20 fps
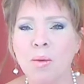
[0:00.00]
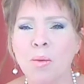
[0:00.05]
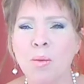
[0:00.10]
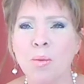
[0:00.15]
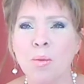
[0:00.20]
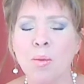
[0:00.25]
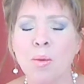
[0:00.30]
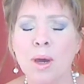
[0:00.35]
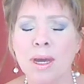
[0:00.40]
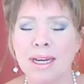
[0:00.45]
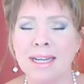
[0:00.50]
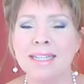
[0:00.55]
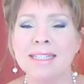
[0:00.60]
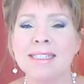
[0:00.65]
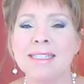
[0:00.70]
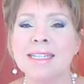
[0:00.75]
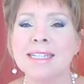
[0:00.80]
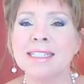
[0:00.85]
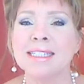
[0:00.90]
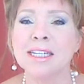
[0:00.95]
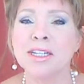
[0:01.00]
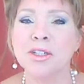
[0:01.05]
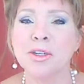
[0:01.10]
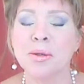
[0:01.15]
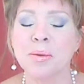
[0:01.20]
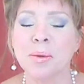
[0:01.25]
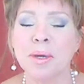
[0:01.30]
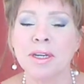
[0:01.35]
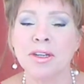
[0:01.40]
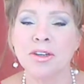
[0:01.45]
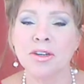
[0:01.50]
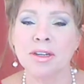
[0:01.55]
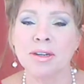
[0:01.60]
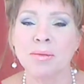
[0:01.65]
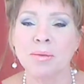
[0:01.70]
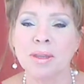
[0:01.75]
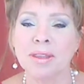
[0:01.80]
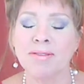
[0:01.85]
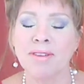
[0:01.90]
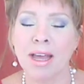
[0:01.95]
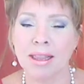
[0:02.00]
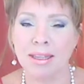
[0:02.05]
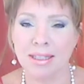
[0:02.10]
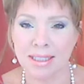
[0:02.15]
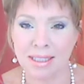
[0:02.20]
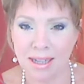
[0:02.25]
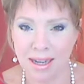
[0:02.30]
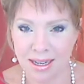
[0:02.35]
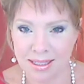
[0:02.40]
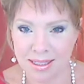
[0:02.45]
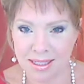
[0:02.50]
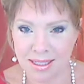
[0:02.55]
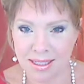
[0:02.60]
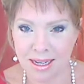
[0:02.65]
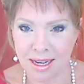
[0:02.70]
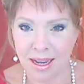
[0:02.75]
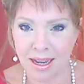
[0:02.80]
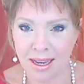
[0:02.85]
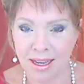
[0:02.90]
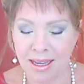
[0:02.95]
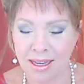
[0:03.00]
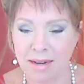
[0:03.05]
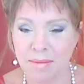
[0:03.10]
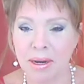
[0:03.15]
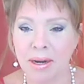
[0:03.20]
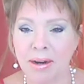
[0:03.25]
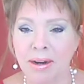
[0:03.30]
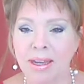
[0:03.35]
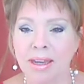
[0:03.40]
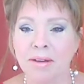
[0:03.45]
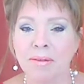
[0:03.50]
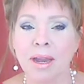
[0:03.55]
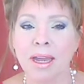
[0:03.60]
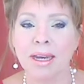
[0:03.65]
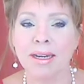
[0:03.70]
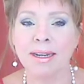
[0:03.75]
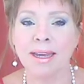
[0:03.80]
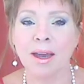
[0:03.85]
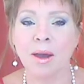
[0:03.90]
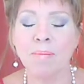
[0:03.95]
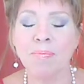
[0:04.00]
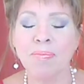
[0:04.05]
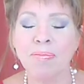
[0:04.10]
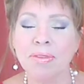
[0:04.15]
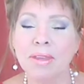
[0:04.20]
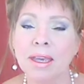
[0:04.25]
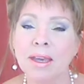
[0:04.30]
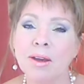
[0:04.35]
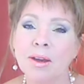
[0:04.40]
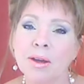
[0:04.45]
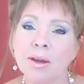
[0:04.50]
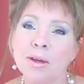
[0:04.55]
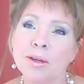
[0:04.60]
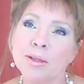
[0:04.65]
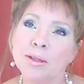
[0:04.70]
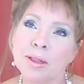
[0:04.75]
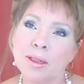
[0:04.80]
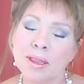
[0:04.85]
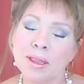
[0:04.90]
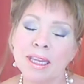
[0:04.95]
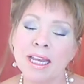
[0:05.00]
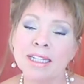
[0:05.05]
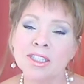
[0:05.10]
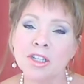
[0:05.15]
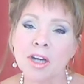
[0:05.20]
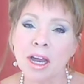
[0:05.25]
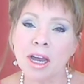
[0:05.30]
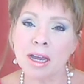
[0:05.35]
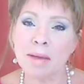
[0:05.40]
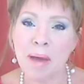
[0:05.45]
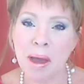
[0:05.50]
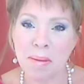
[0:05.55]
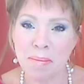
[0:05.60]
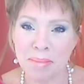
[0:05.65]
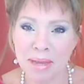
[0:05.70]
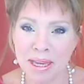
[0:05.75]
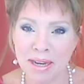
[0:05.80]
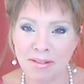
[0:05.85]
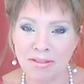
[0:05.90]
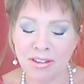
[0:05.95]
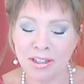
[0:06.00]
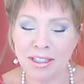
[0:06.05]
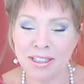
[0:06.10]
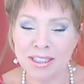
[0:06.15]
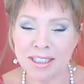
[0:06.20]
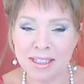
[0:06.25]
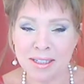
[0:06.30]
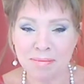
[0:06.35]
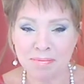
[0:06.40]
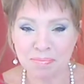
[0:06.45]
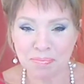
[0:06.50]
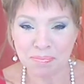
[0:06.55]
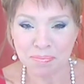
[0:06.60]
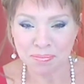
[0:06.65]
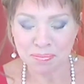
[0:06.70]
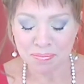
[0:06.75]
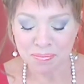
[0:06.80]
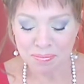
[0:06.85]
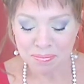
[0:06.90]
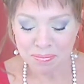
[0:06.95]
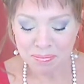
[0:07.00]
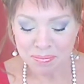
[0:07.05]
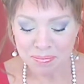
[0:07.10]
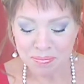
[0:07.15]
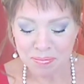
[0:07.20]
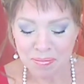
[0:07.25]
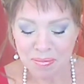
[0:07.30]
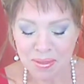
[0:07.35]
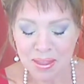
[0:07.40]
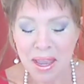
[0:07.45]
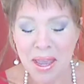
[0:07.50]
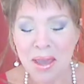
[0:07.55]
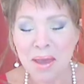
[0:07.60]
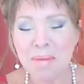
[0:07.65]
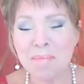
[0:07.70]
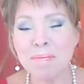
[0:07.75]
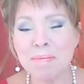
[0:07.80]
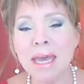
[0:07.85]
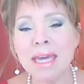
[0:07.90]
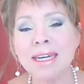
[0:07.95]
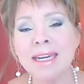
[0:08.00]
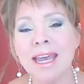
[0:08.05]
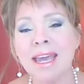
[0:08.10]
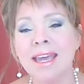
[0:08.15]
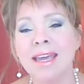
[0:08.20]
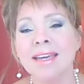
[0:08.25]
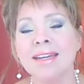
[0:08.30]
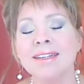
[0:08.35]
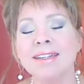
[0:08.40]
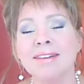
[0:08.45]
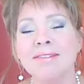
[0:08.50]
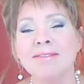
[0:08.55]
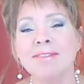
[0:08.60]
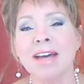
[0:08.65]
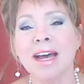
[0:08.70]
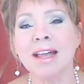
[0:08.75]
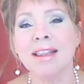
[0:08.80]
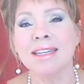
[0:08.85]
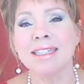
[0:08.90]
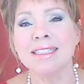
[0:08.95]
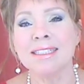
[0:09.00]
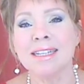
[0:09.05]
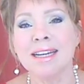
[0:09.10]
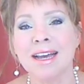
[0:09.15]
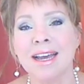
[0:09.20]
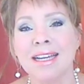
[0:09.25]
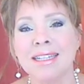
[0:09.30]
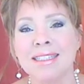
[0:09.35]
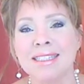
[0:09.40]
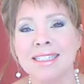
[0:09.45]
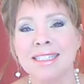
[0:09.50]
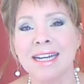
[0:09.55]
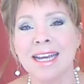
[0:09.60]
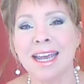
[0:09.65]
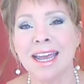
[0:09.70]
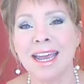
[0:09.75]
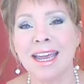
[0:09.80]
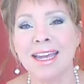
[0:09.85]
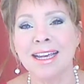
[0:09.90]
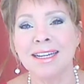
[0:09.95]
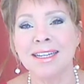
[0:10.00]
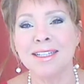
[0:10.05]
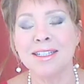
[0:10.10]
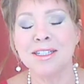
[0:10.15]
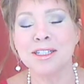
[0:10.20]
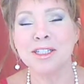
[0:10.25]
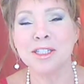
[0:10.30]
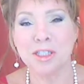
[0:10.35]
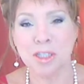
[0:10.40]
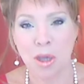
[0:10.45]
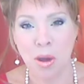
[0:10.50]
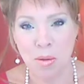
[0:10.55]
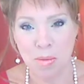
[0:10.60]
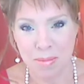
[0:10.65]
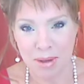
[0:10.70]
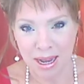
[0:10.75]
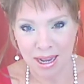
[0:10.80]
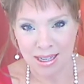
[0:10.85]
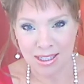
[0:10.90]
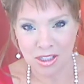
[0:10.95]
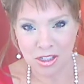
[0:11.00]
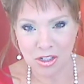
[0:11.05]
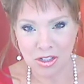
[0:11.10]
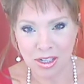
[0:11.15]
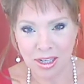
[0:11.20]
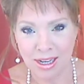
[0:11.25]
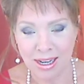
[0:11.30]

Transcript: what is the situation with Valentine's Day in America right now? Let's talk about men first. Men hate Valentine's Day so much